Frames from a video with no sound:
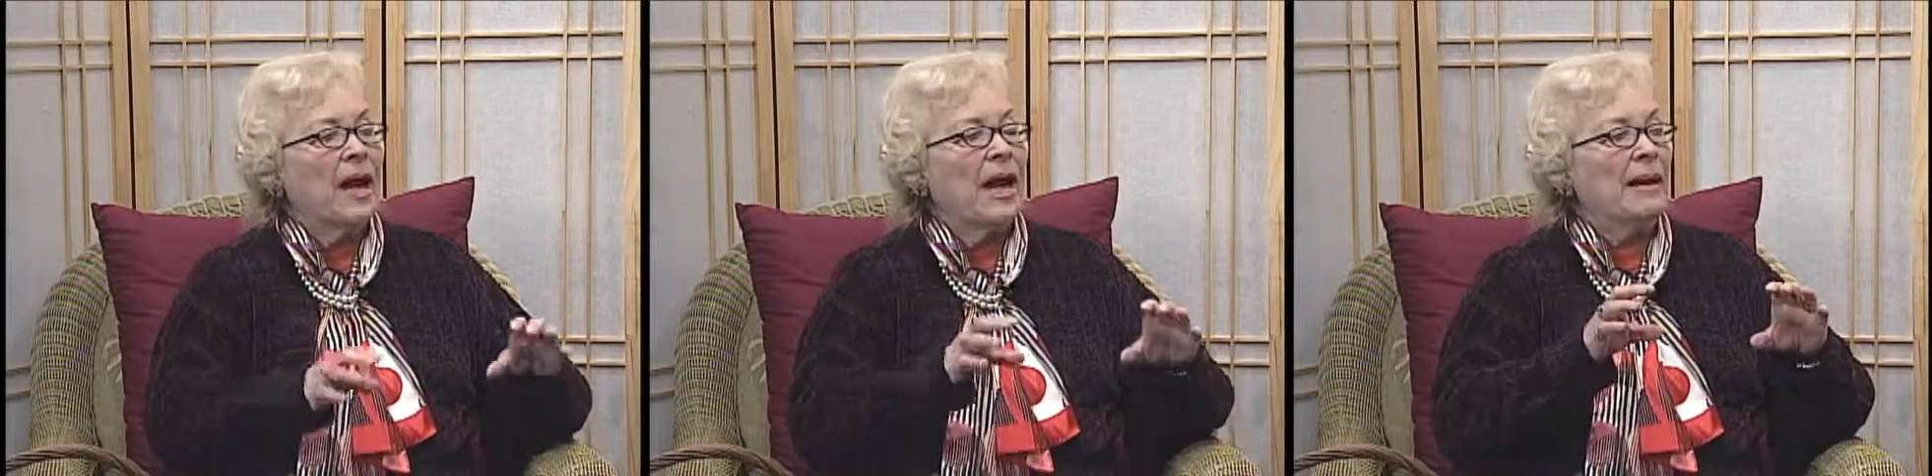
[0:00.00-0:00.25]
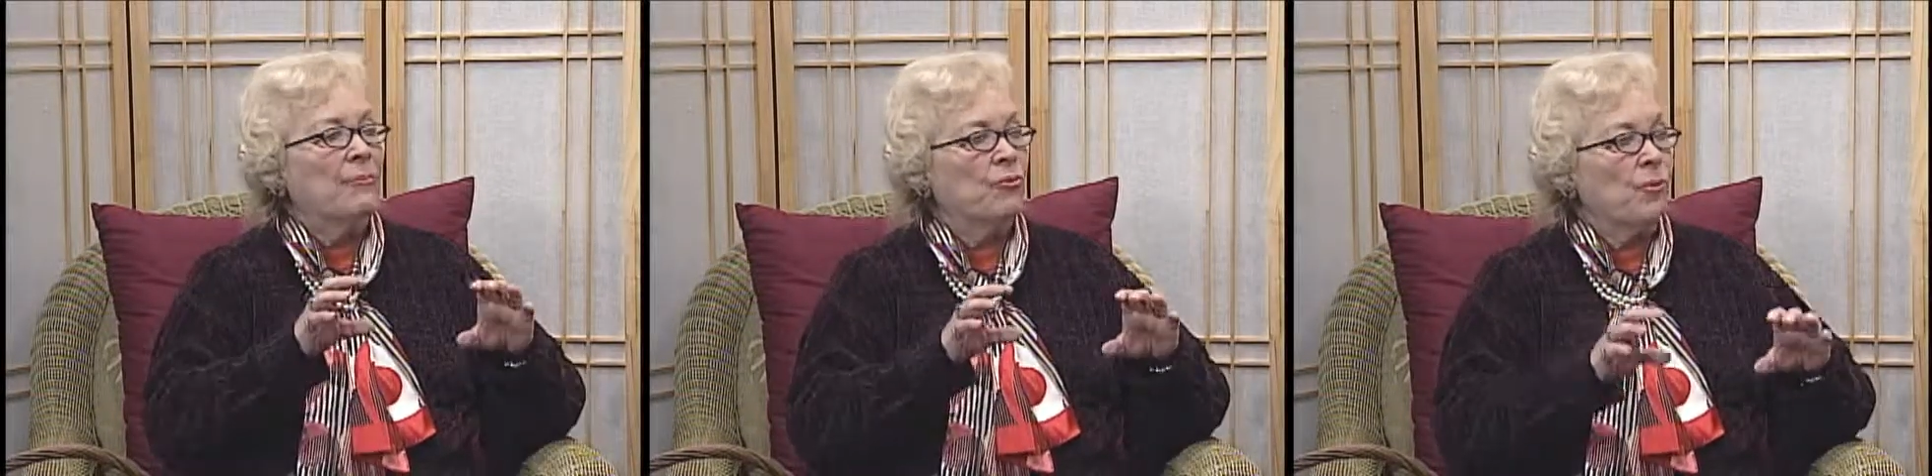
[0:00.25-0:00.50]

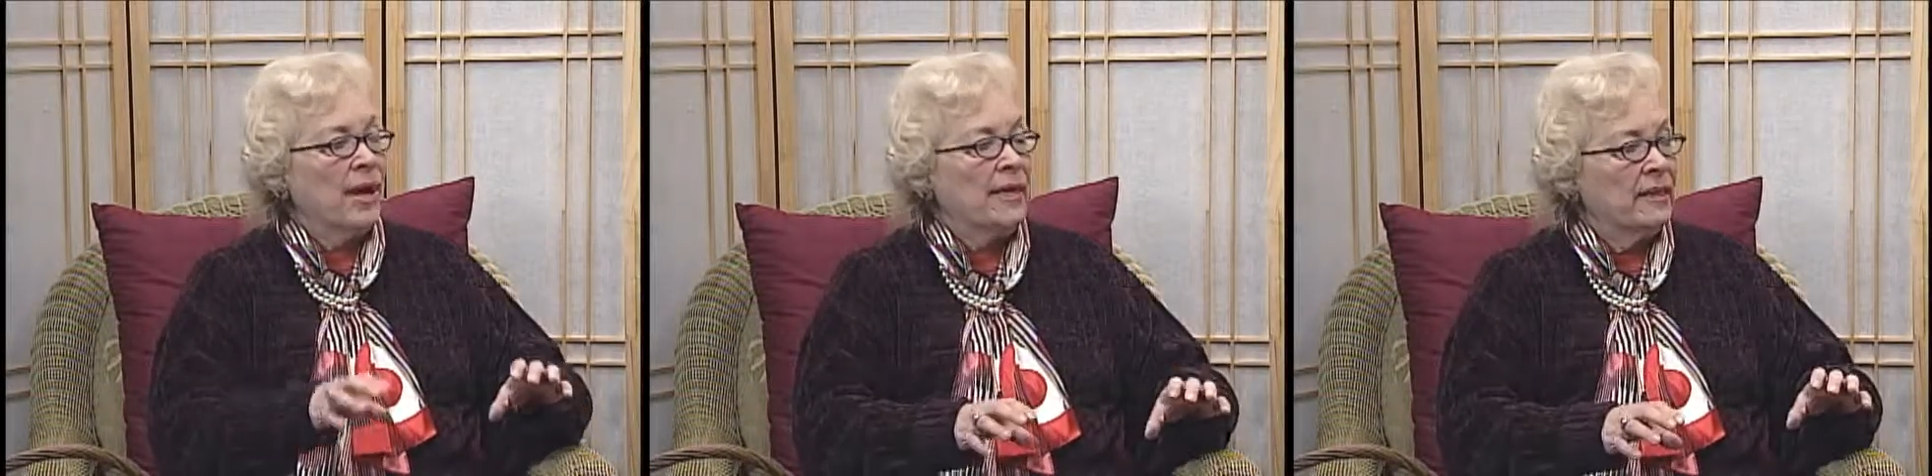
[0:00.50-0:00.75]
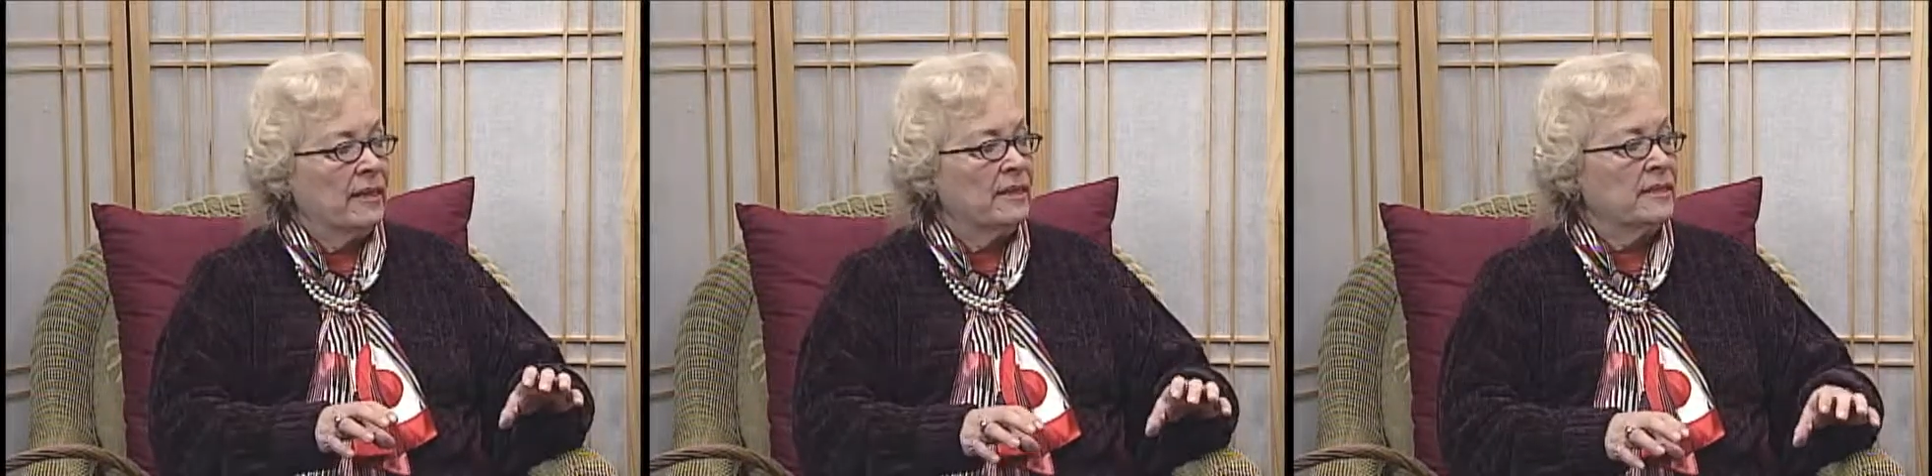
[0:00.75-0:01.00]
I'm
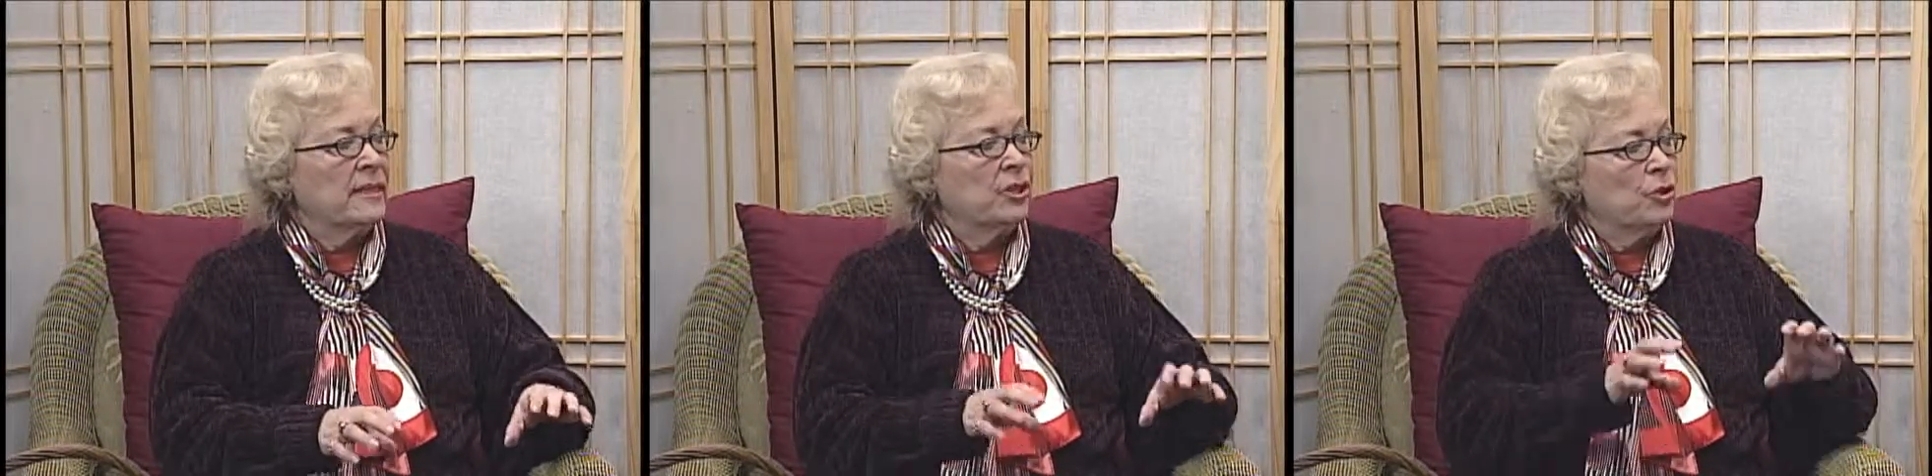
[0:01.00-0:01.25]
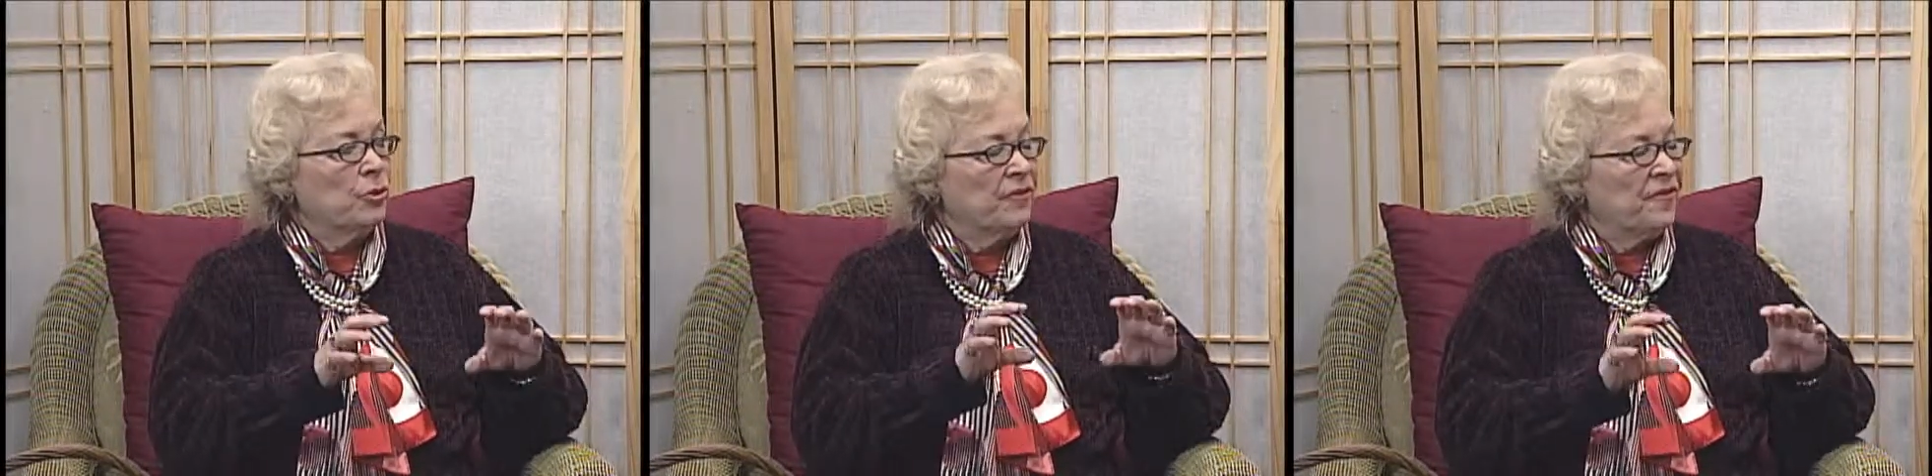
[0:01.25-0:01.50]
writing this
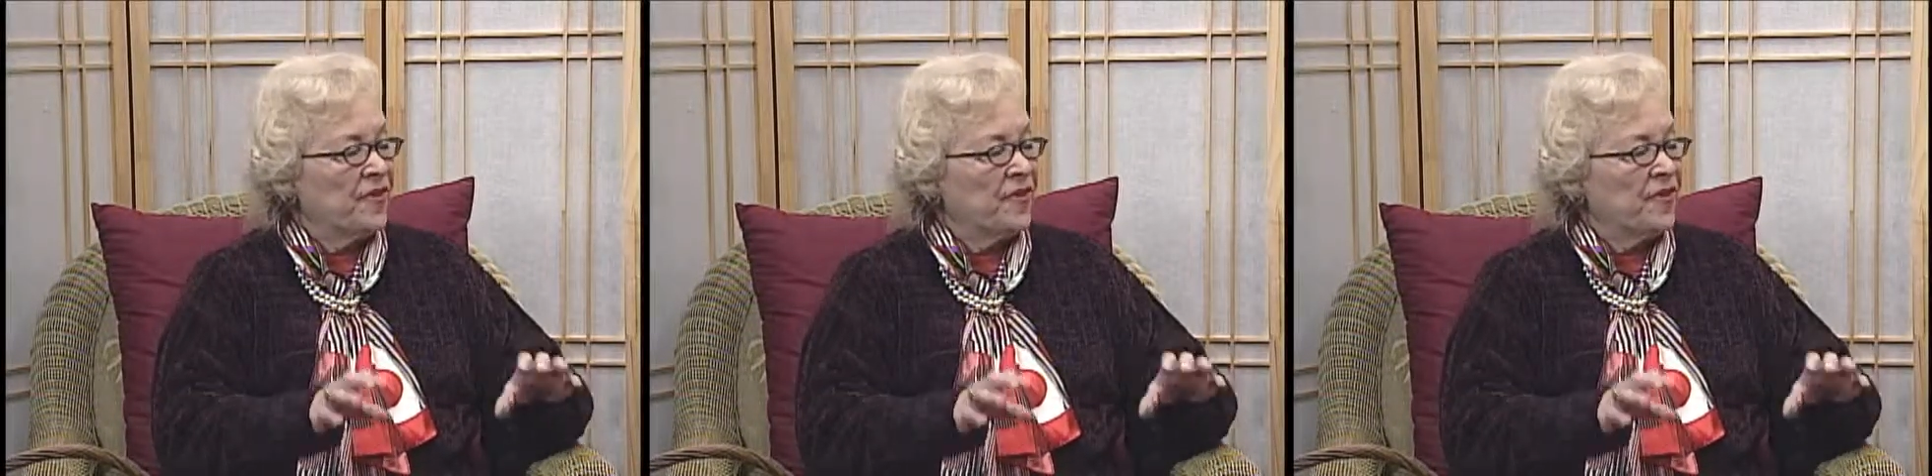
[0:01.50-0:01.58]
in good